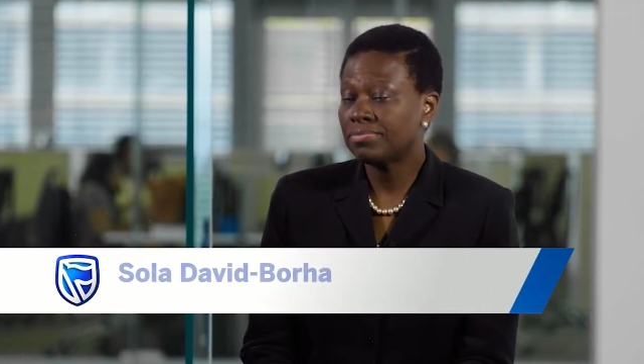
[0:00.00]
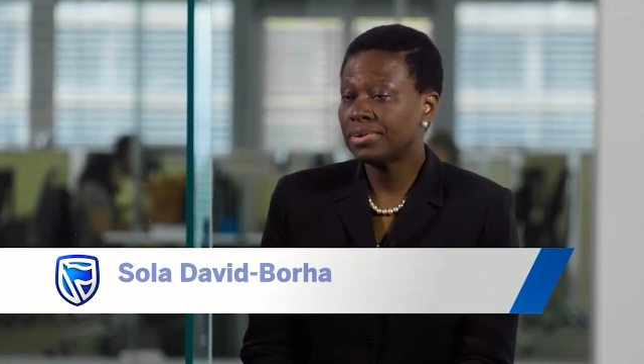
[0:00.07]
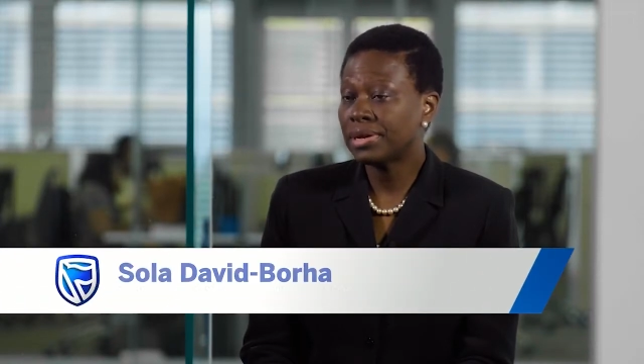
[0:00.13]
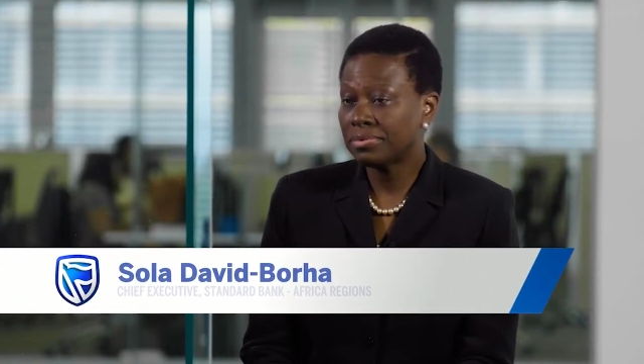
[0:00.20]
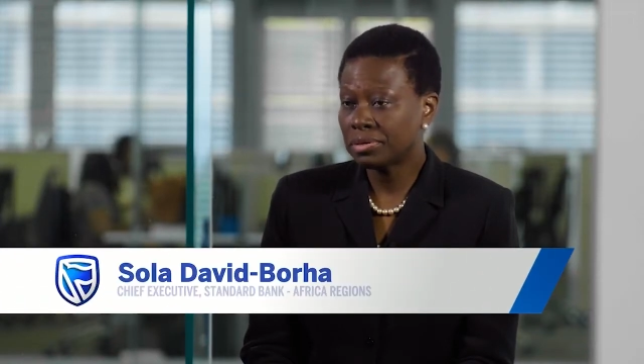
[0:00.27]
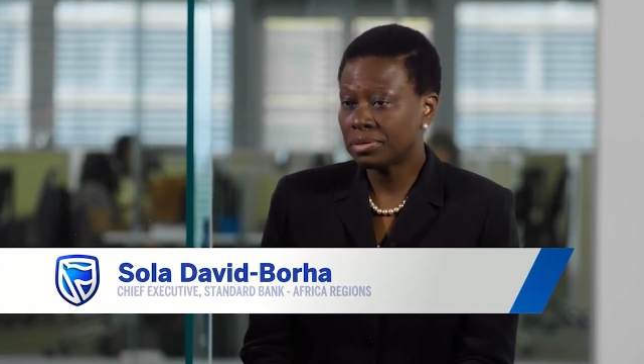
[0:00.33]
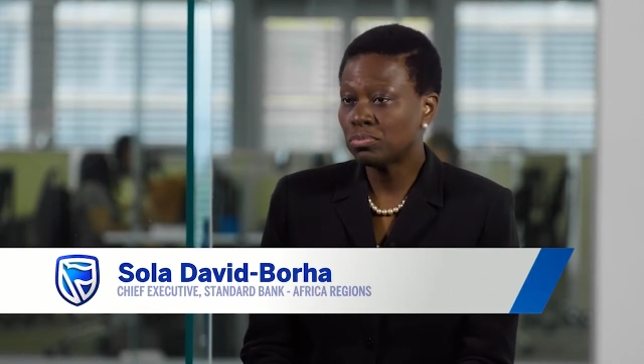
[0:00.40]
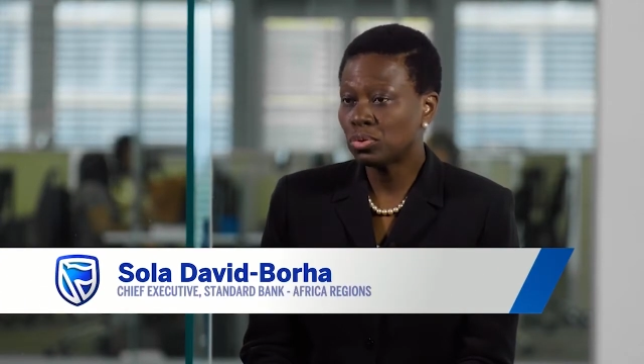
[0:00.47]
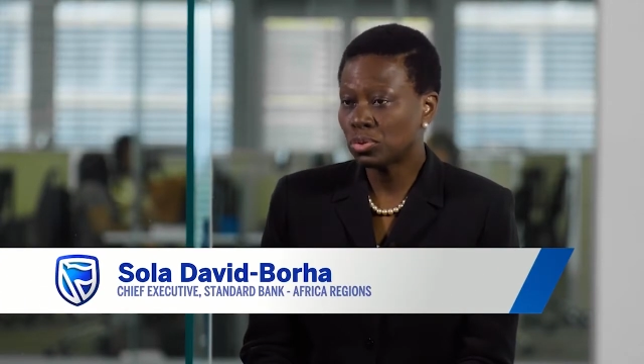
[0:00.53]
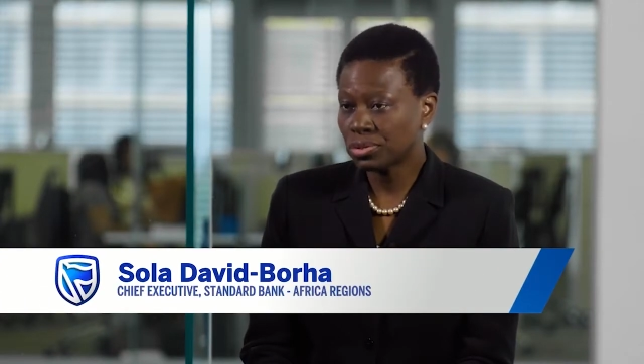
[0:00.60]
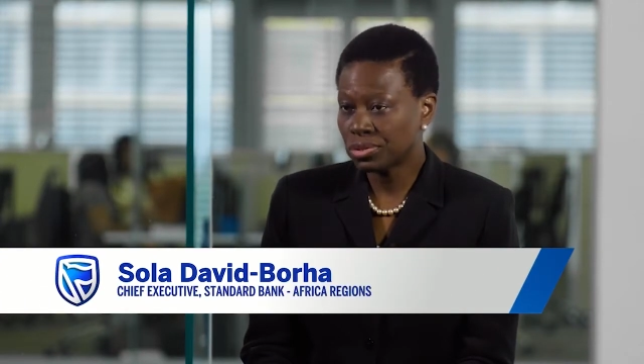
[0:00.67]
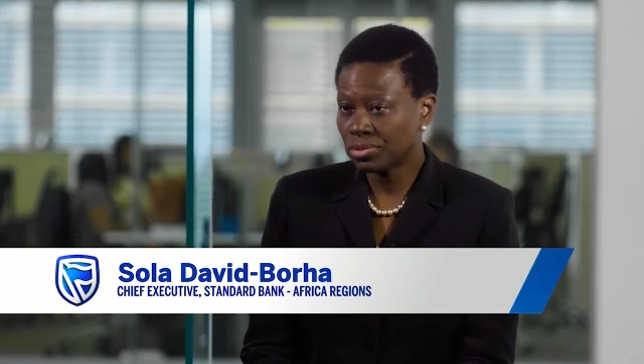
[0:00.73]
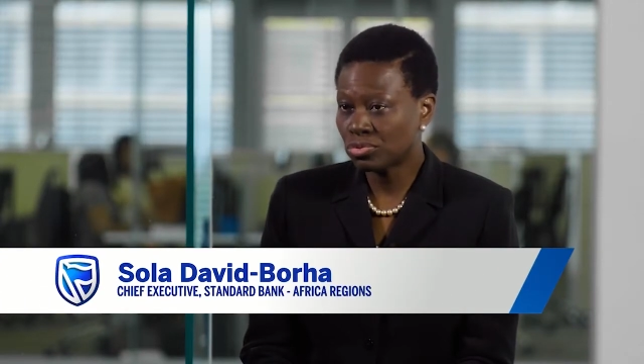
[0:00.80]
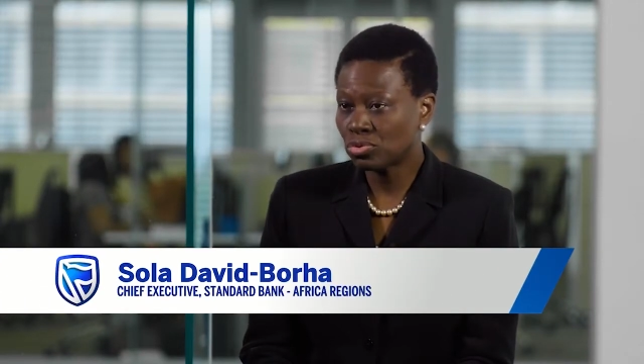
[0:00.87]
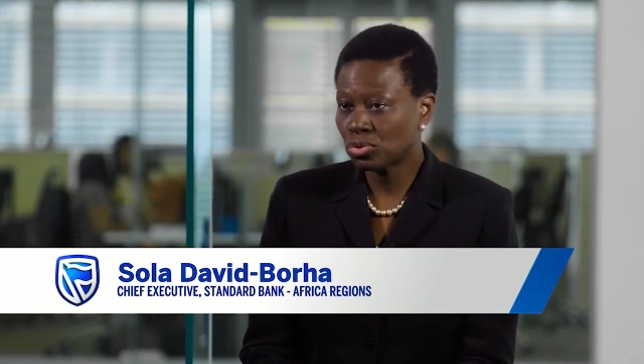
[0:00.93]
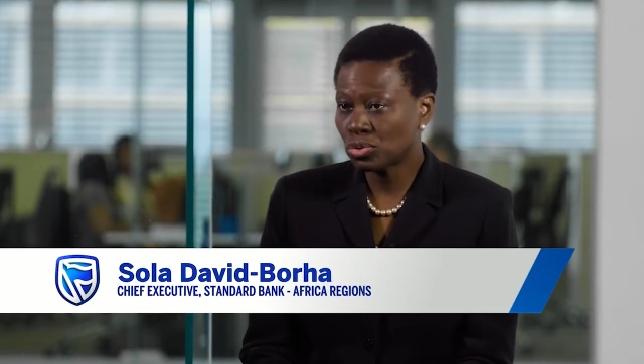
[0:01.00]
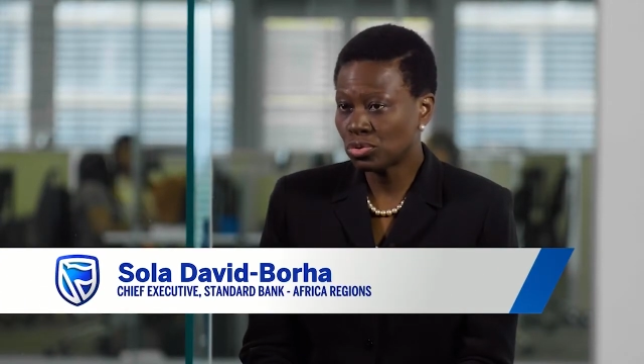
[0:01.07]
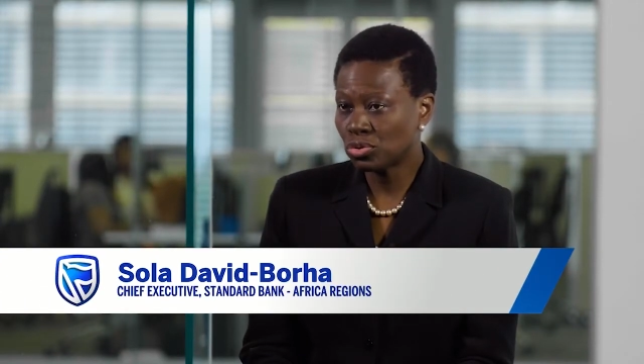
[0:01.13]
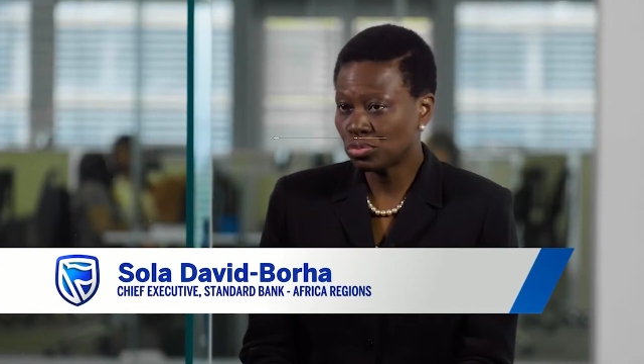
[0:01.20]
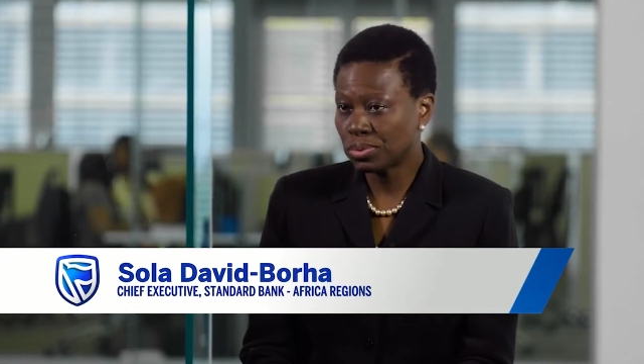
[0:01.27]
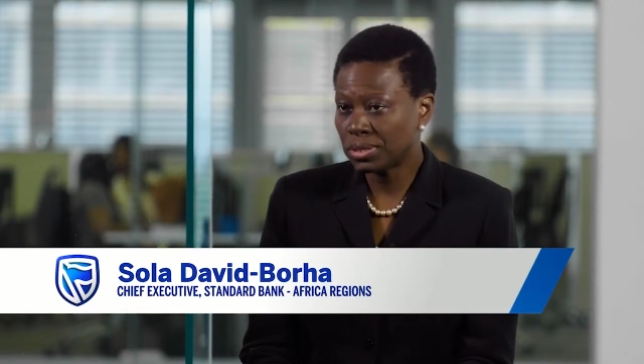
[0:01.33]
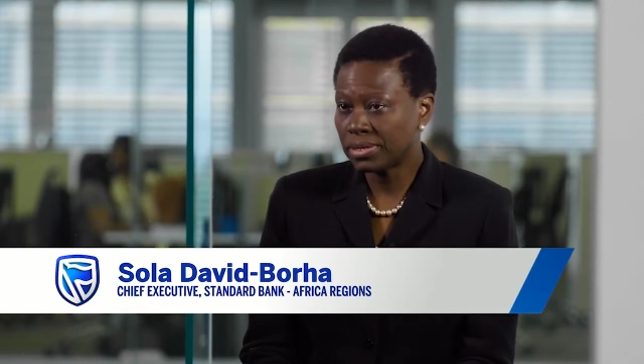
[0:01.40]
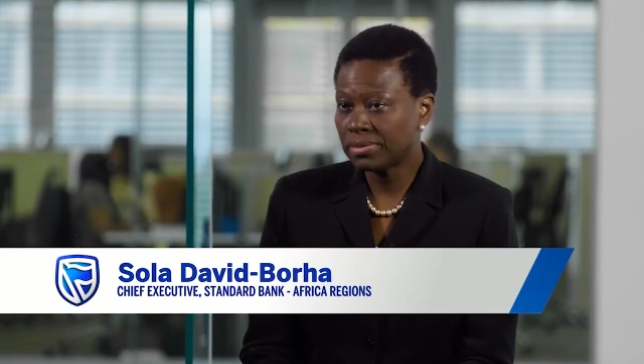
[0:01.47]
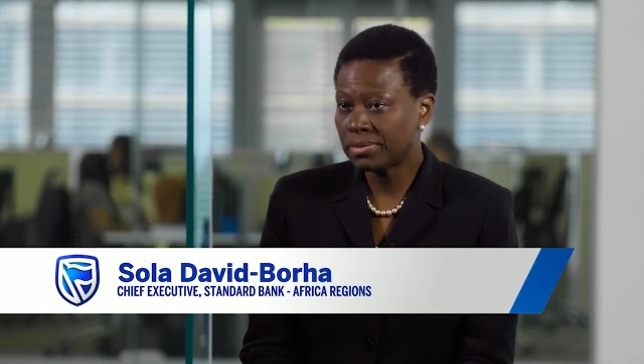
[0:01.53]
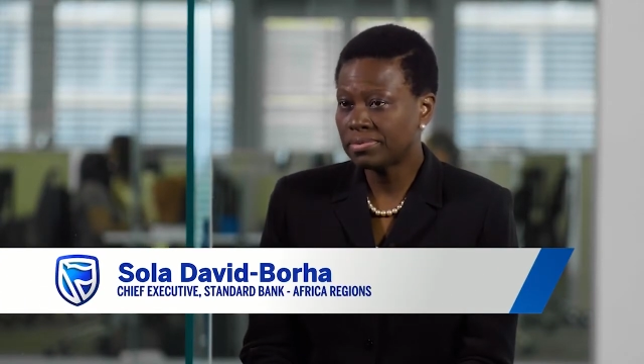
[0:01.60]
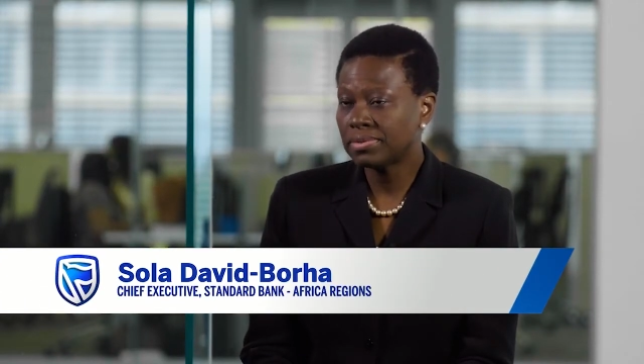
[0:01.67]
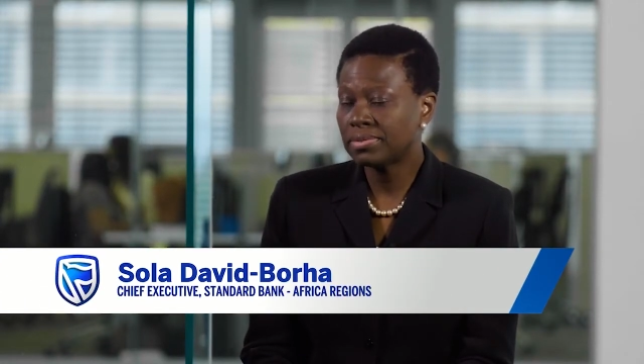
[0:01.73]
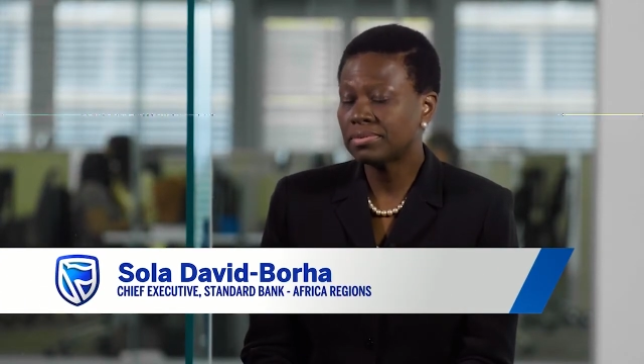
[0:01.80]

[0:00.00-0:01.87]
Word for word: very important role to play